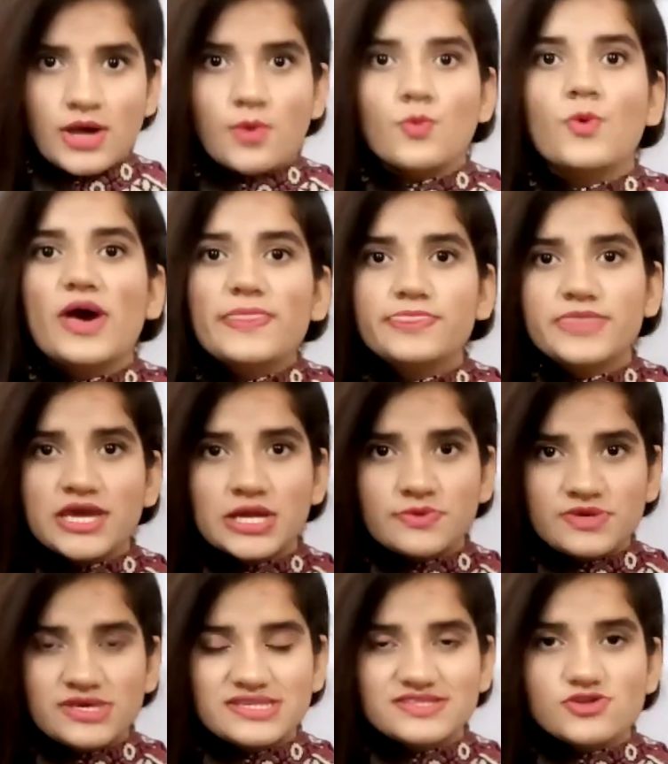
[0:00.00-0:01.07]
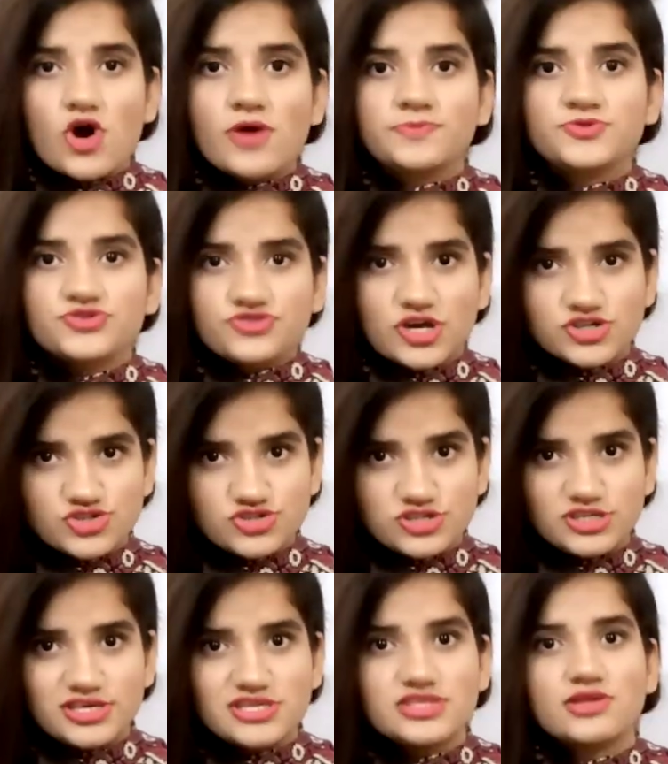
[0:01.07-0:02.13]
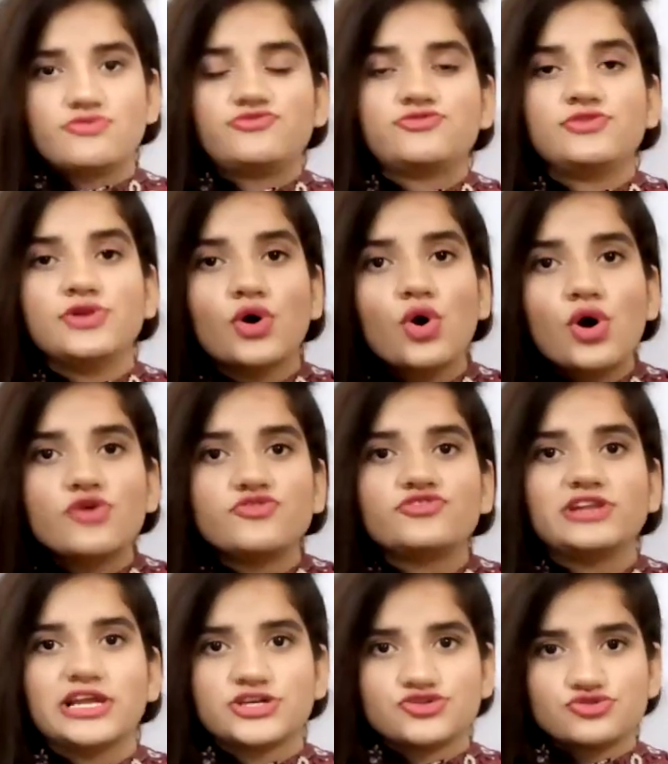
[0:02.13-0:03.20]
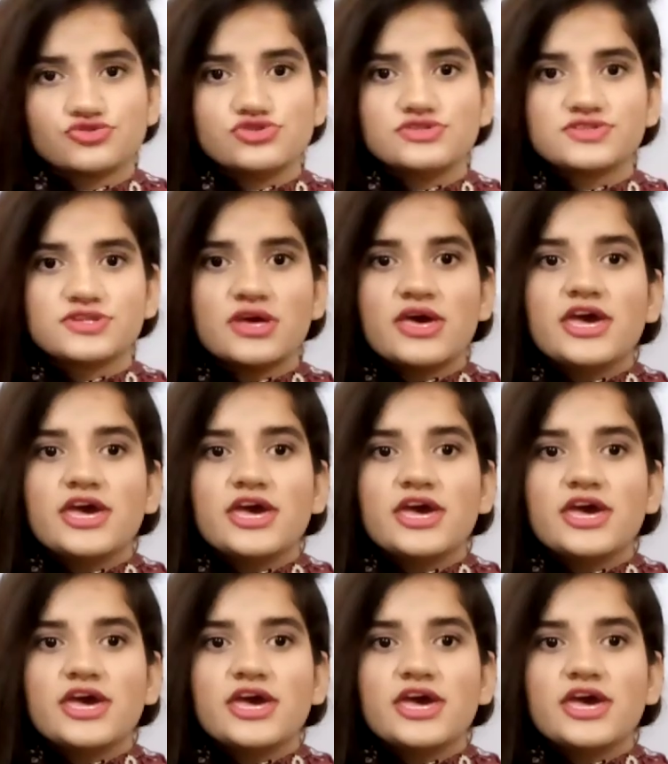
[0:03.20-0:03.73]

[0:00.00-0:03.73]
When there is obstruction in the flow of electrons,